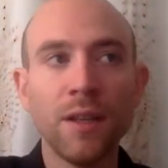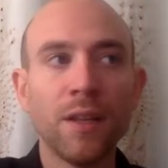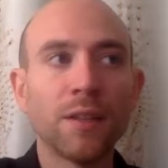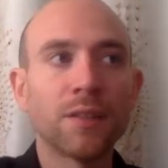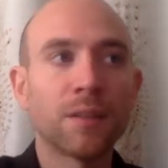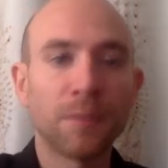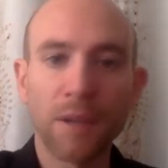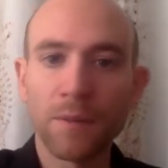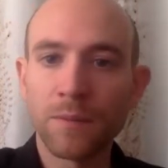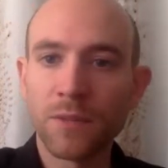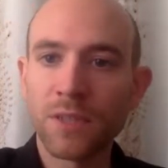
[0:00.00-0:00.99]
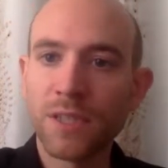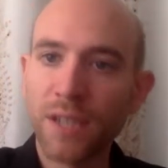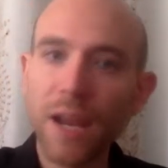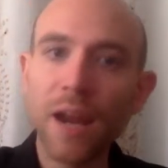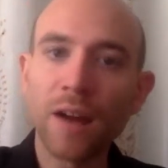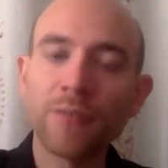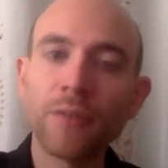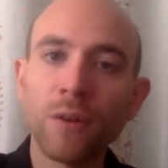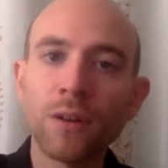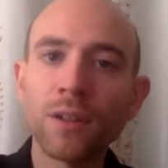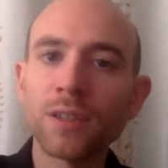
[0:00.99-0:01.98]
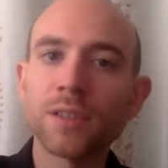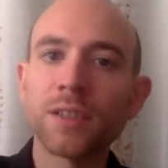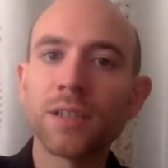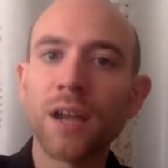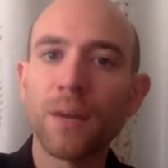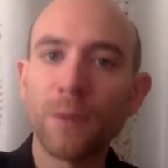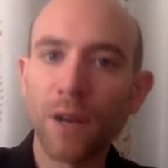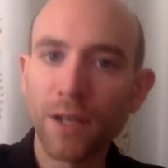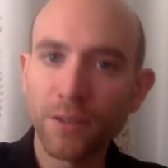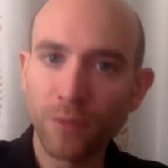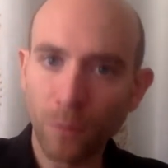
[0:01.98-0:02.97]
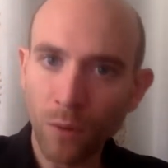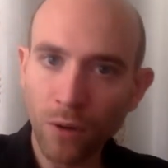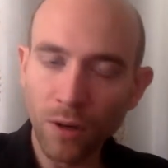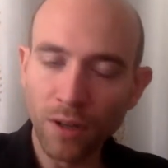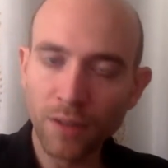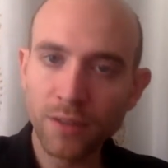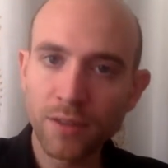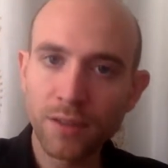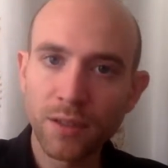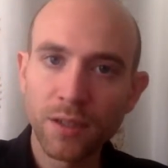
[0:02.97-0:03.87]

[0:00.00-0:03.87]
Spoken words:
Sometimes, yeah, of course, I wanted rewards.